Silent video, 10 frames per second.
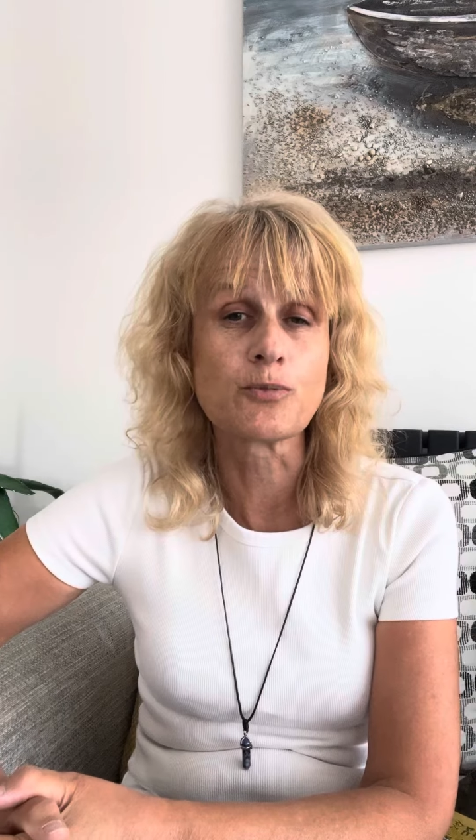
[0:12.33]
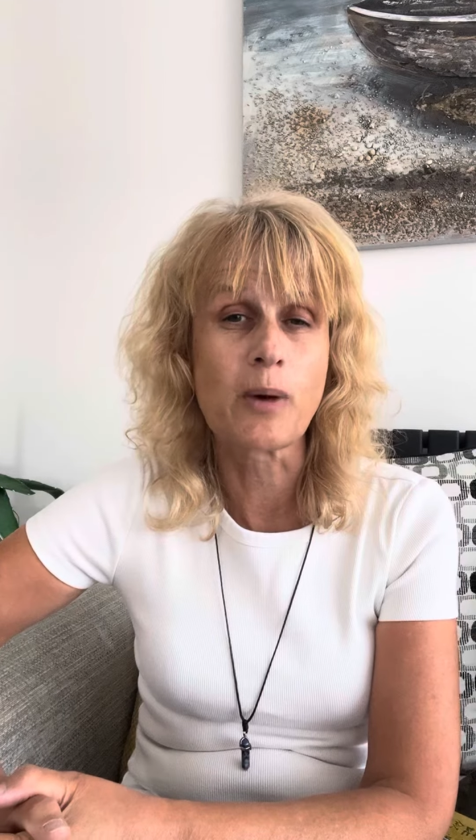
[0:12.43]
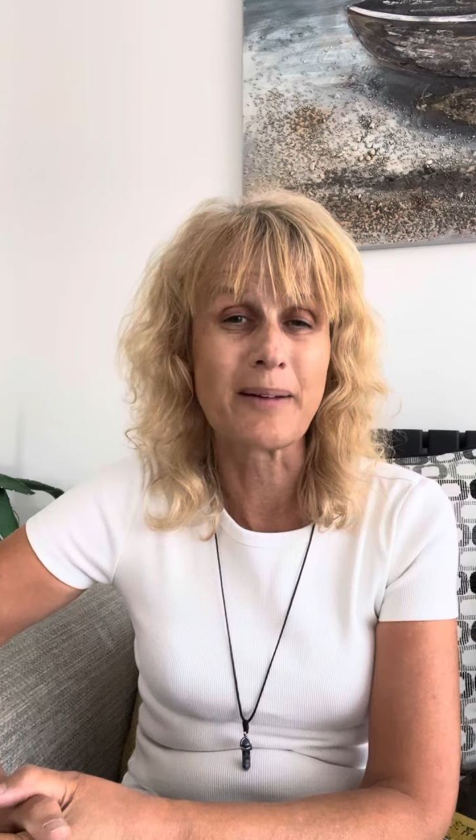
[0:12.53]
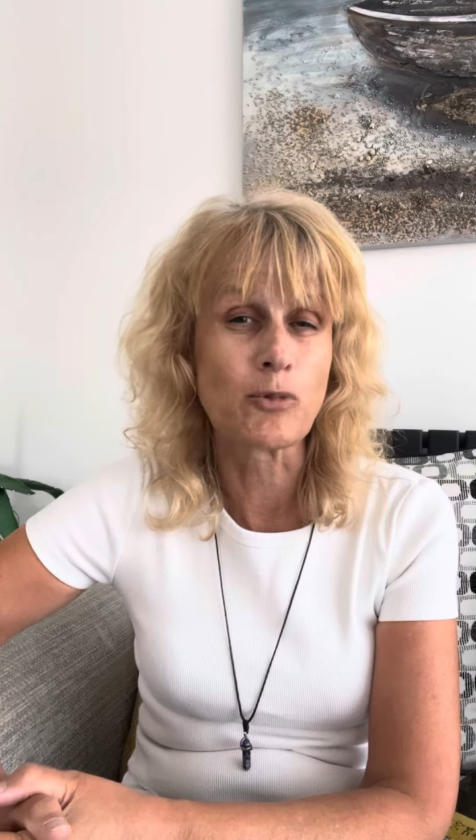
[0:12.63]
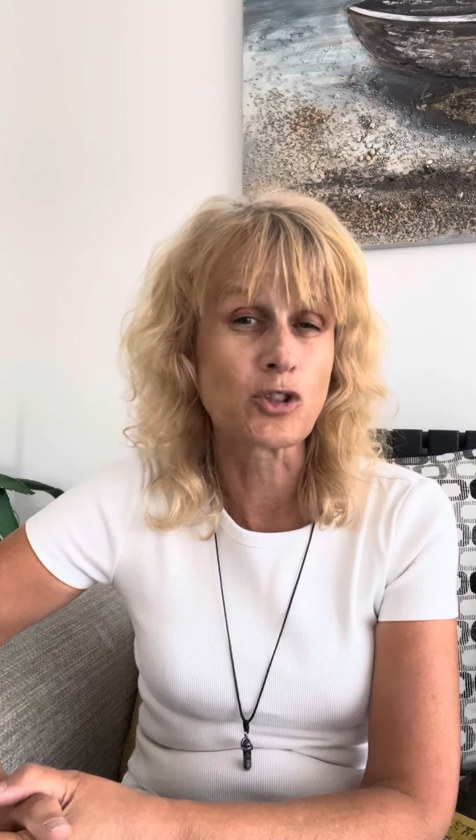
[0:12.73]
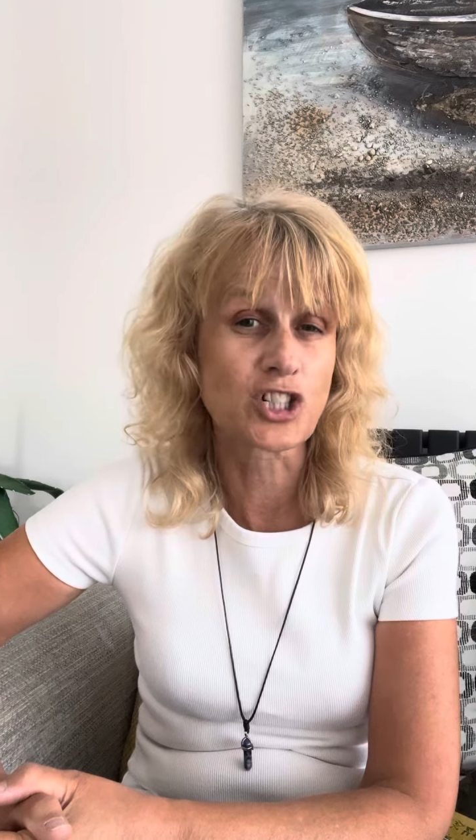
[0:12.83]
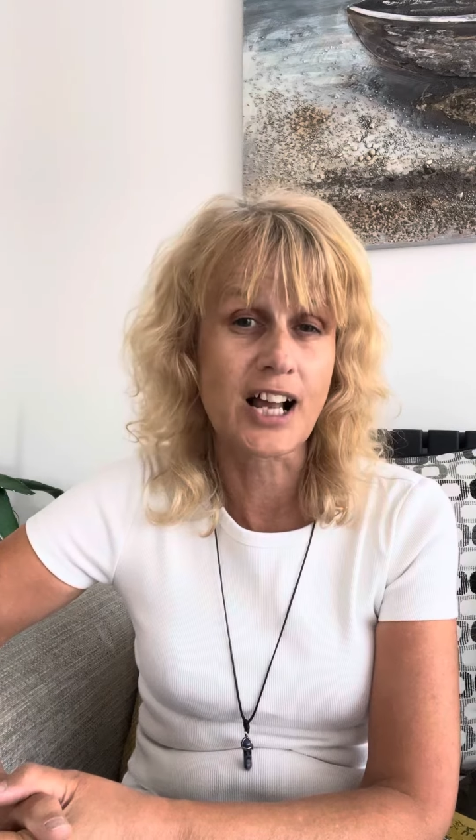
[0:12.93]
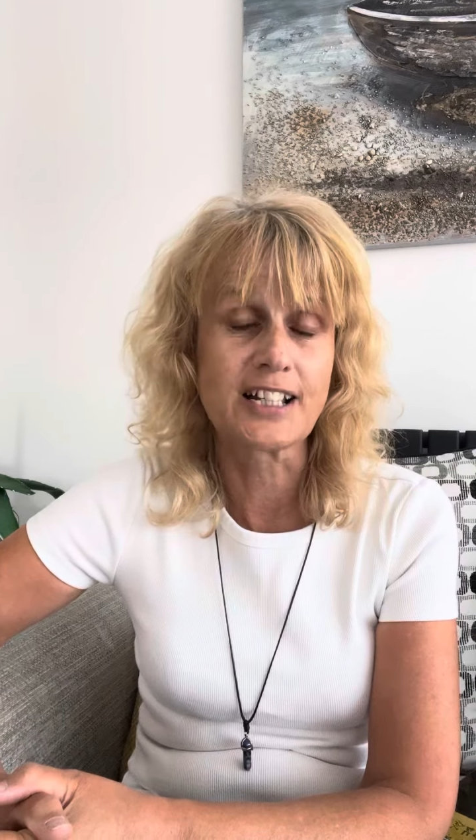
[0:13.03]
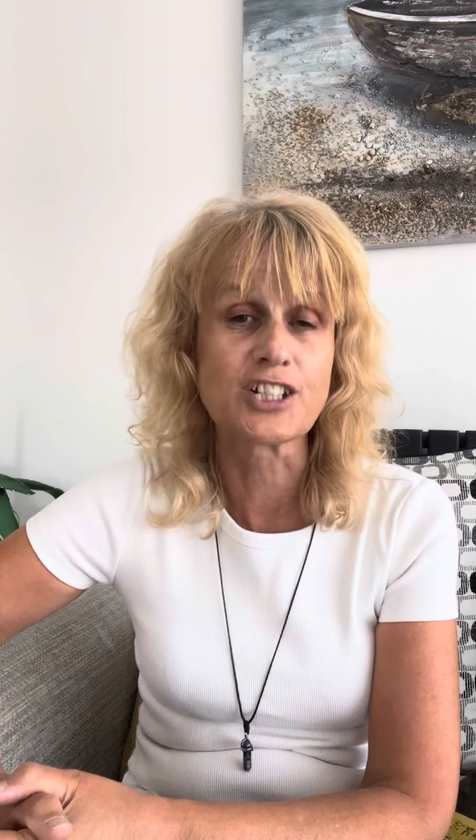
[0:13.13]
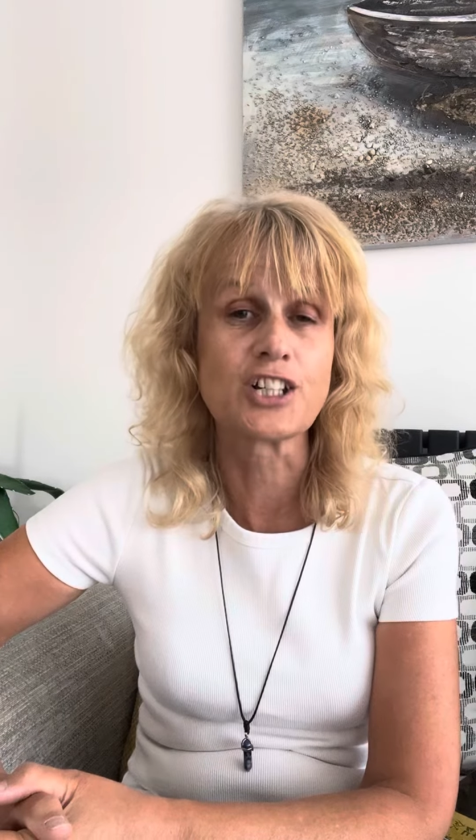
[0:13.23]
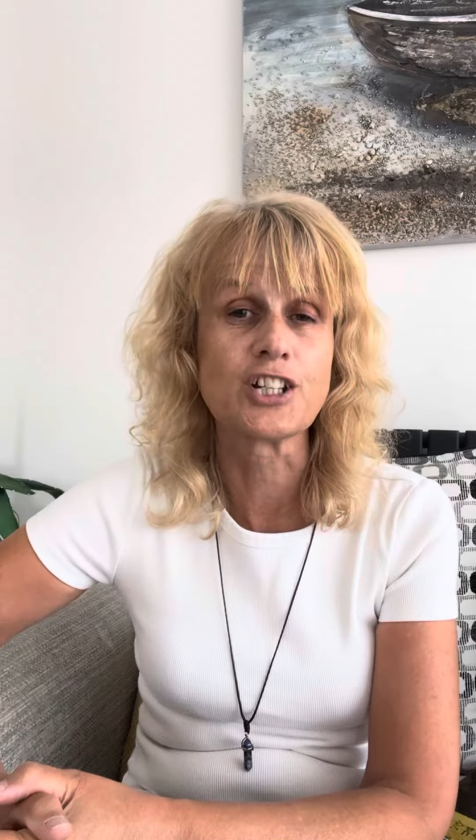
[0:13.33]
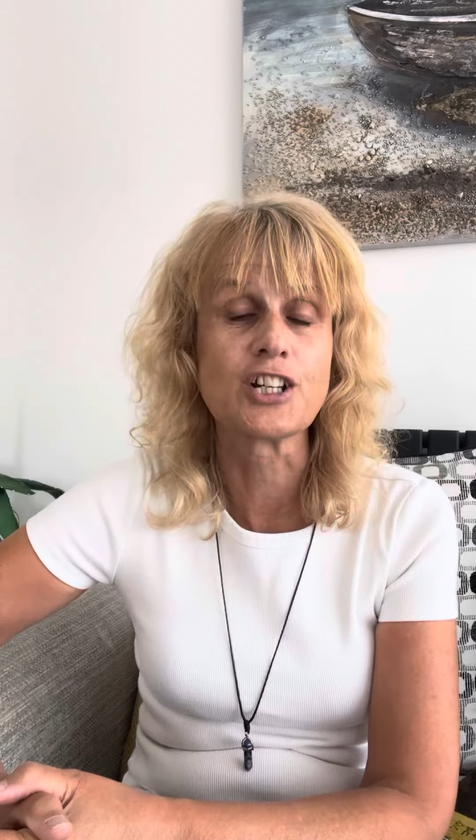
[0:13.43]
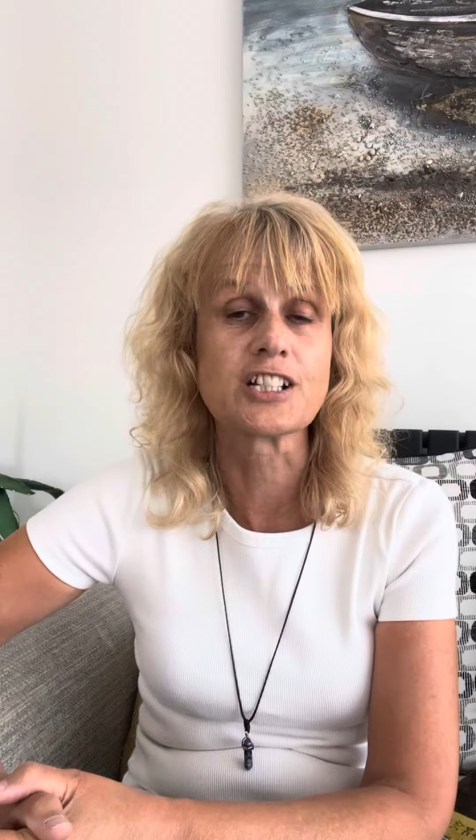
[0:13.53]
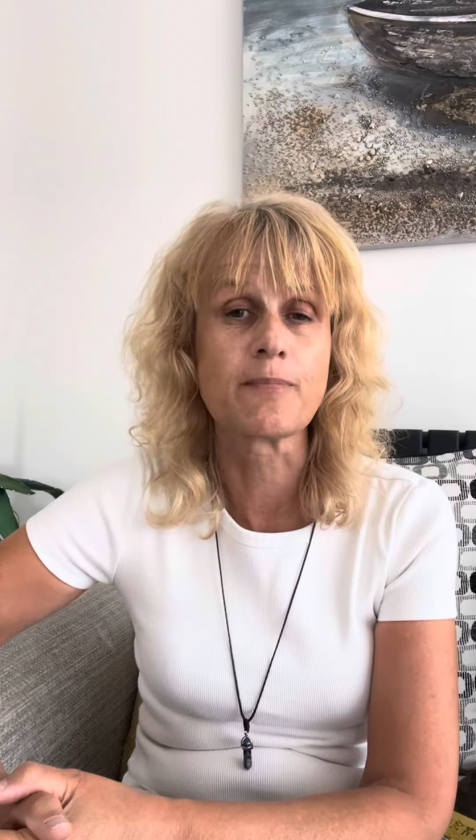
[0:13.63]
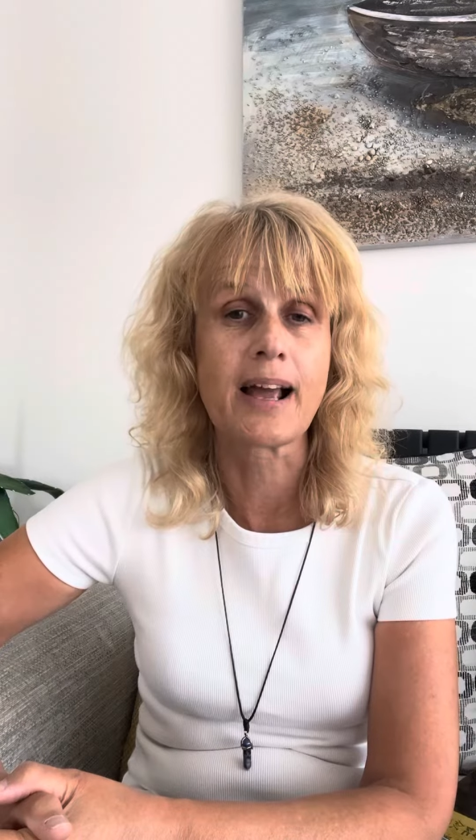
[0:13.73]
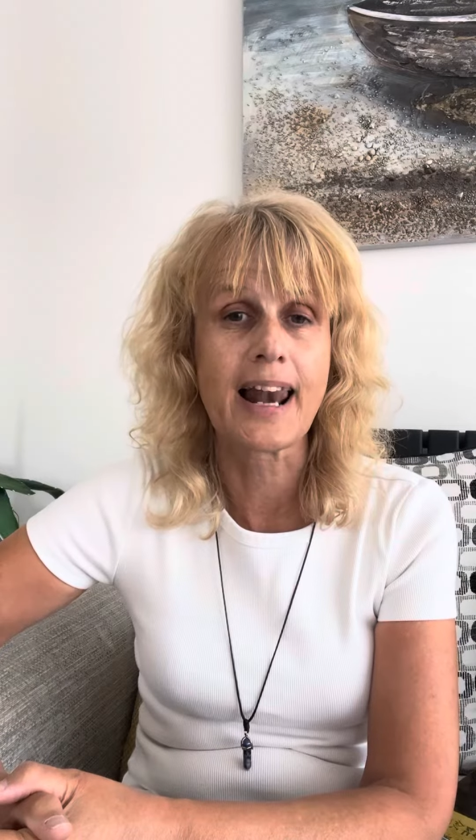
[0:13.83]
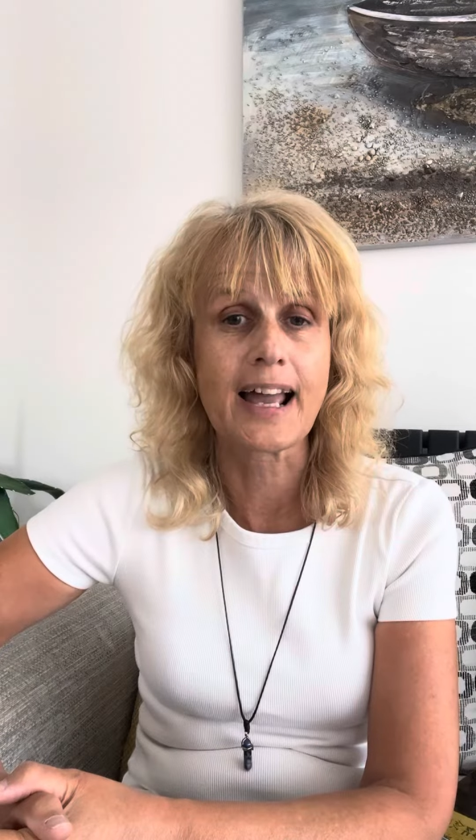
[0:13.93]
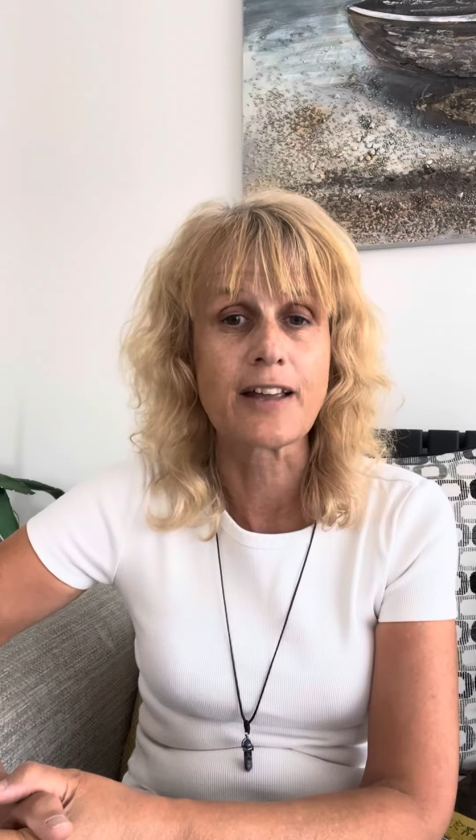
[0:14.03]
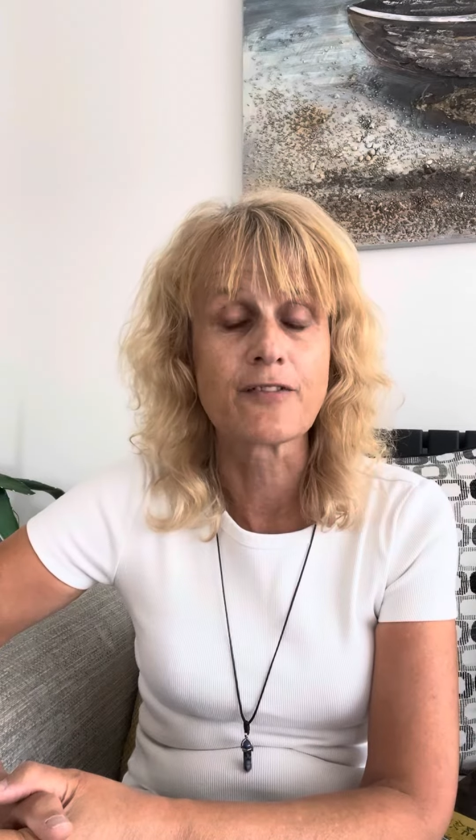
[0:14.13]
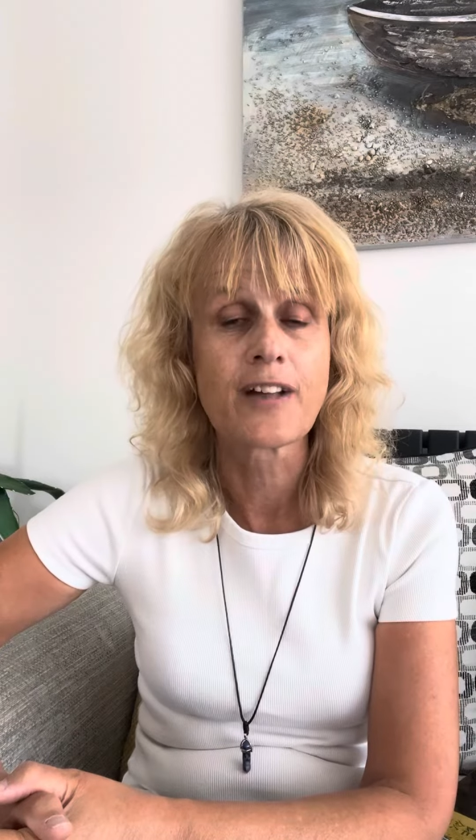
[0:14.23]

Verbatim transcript: and most challenging years of my life.